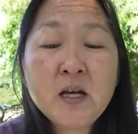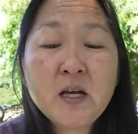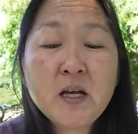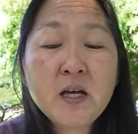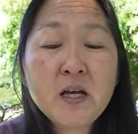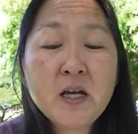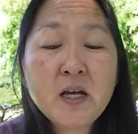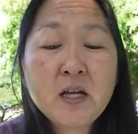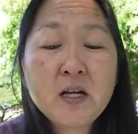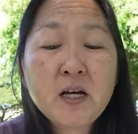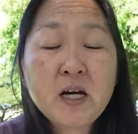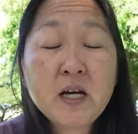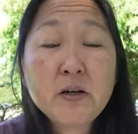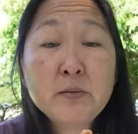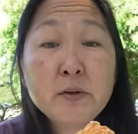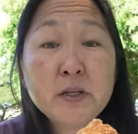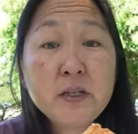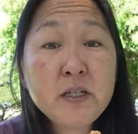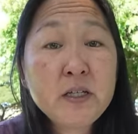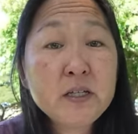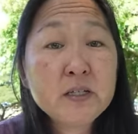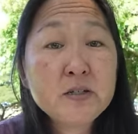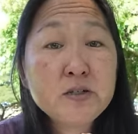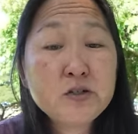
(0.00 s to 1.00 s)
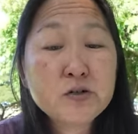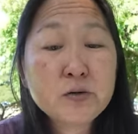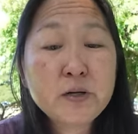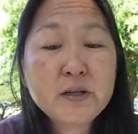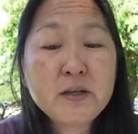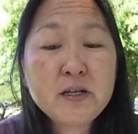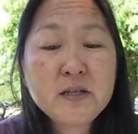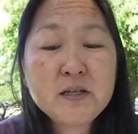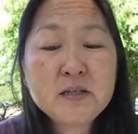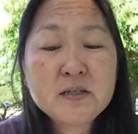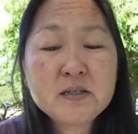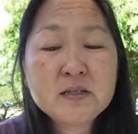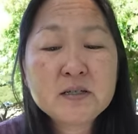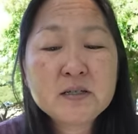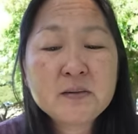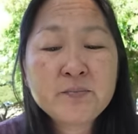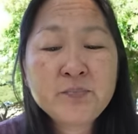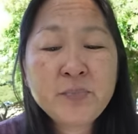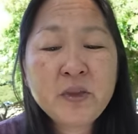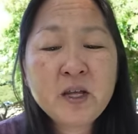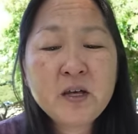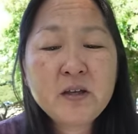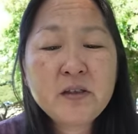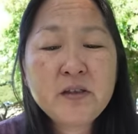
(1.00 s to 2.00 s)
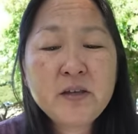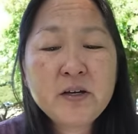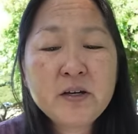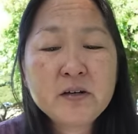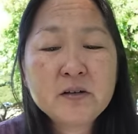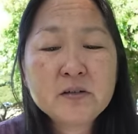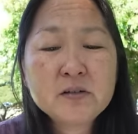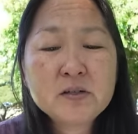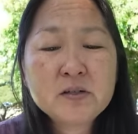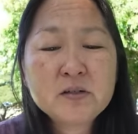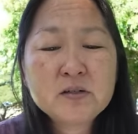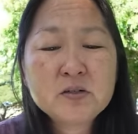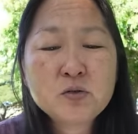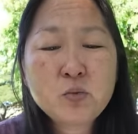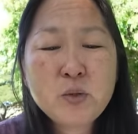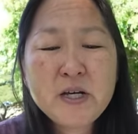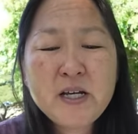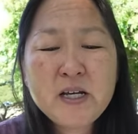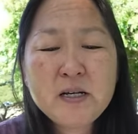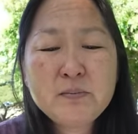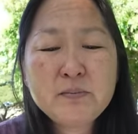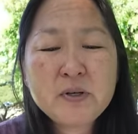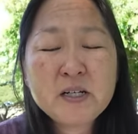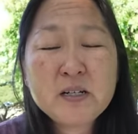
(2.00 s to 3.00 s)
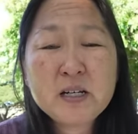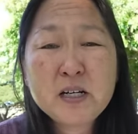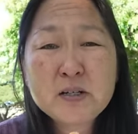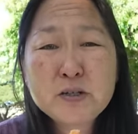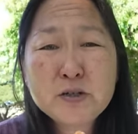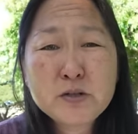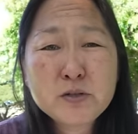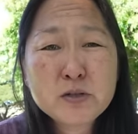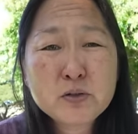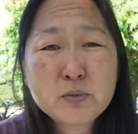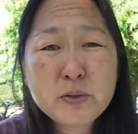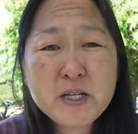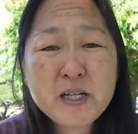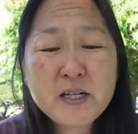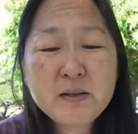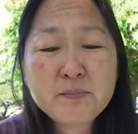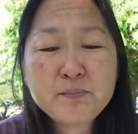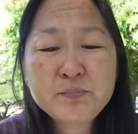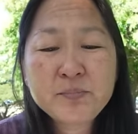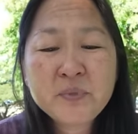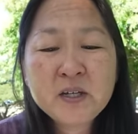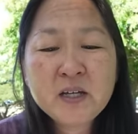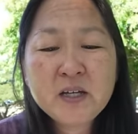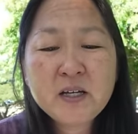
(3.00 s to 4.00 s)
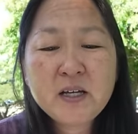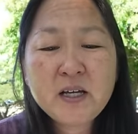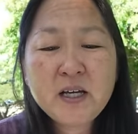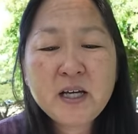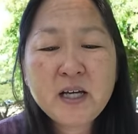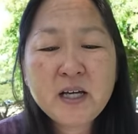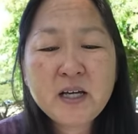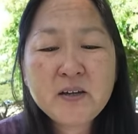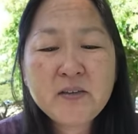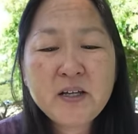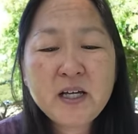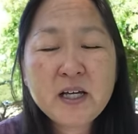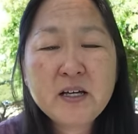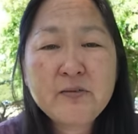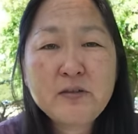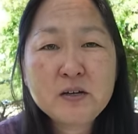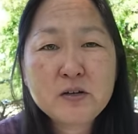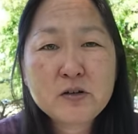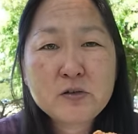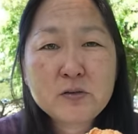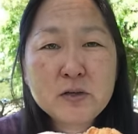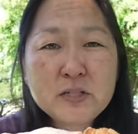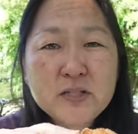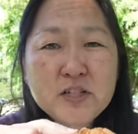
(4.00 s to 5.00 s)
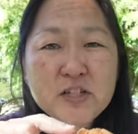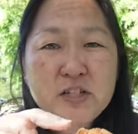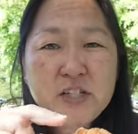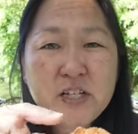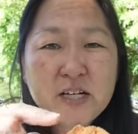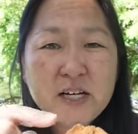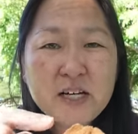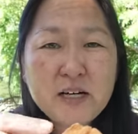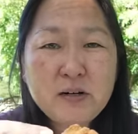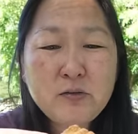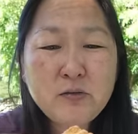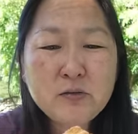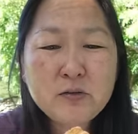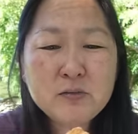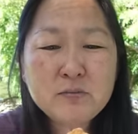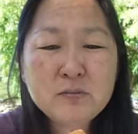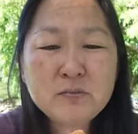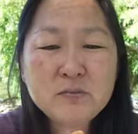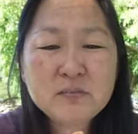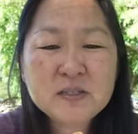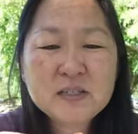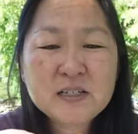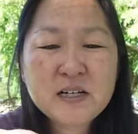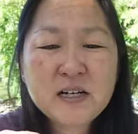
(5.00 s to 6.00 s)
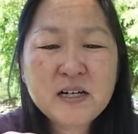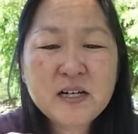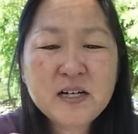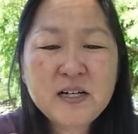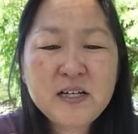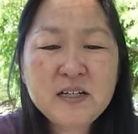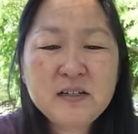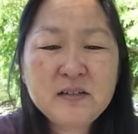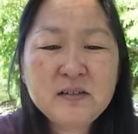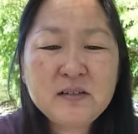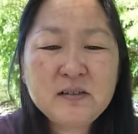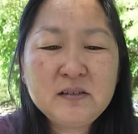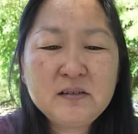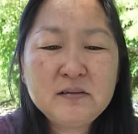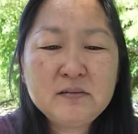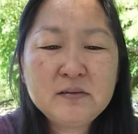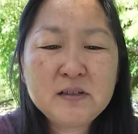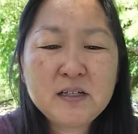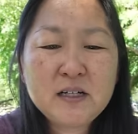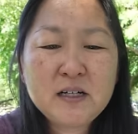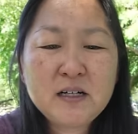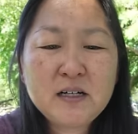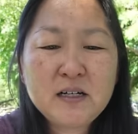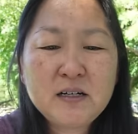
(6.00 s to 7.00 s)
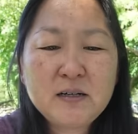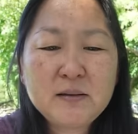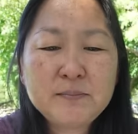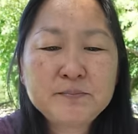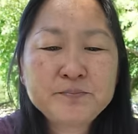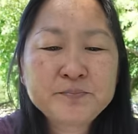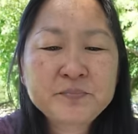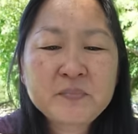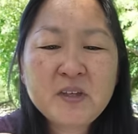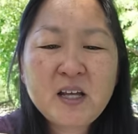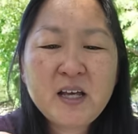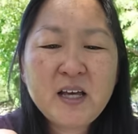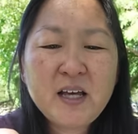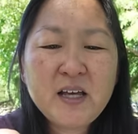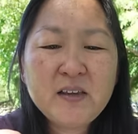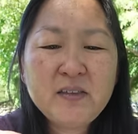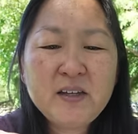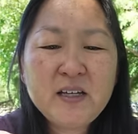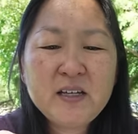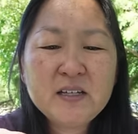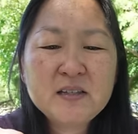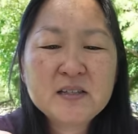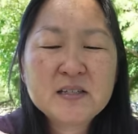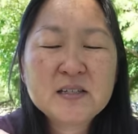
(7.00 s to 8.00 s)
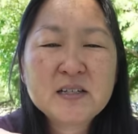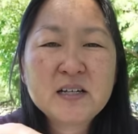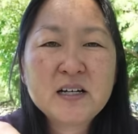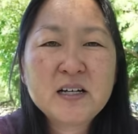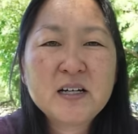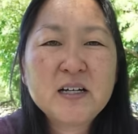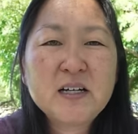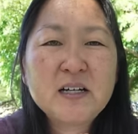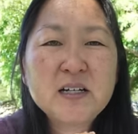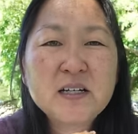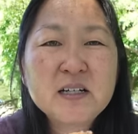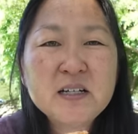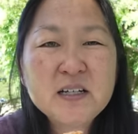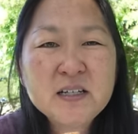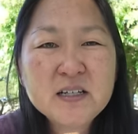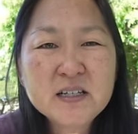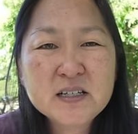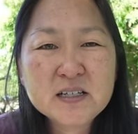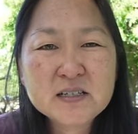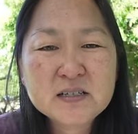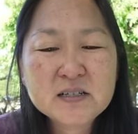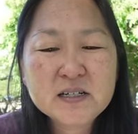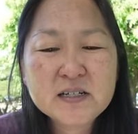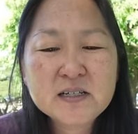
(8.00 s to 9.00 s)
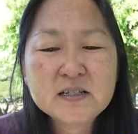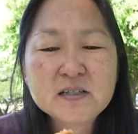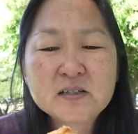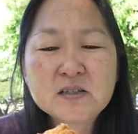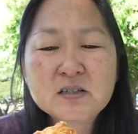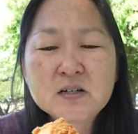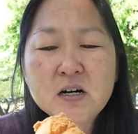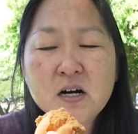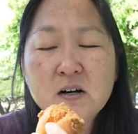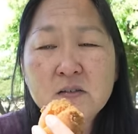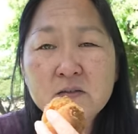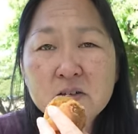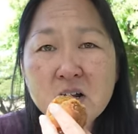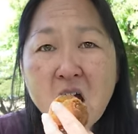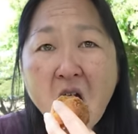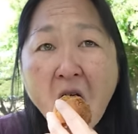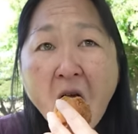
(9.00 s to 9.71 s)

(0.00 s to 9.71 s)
And I really enjoy these. They're sweet, but not too sweet. And they have a crunchy outside, and the inside is nice and soft.